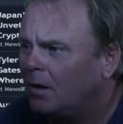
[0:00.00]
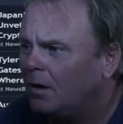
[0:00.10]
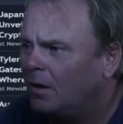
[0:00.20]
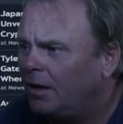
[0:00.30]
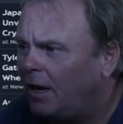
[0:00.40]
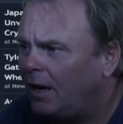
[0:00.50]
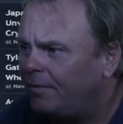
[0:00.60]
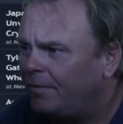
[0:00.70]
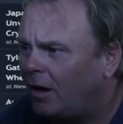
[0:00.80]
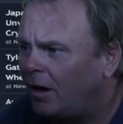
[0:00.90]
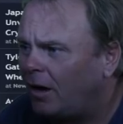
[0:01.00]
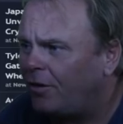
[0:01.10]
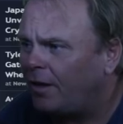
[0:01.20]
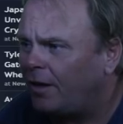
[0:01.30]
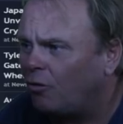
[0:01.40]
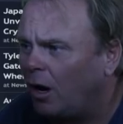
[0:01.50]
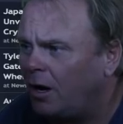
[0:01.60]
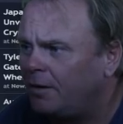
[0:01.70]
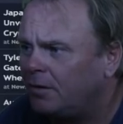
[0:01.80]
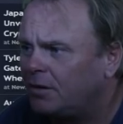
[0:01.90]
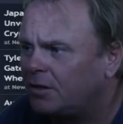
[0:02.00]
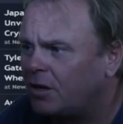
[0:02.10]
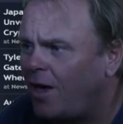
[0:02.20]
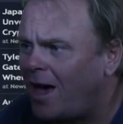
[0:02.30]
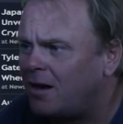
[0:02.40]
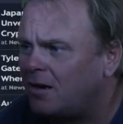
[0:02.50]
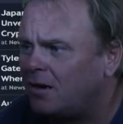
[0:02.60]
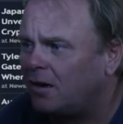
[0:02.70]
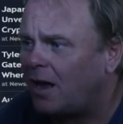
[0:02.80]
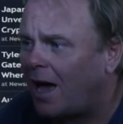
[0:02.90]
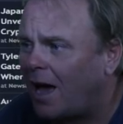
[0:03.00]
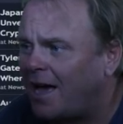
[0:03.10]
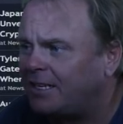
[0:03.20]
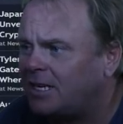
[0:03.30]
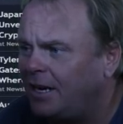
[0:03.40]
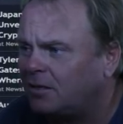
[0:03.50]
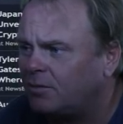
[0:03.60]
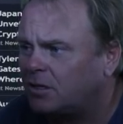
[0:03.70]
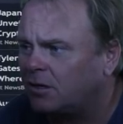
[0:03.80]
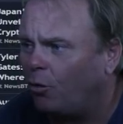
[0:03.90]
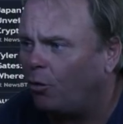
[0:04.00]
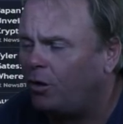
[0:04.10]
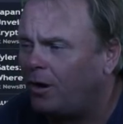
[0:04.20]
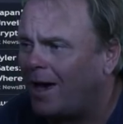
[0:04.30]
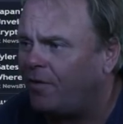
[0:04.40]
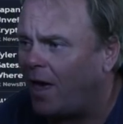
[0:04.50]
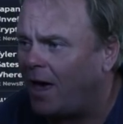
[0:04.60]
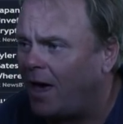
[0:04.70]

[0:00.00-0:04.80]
Yeah, I think that's right. So that has gained some support out of there.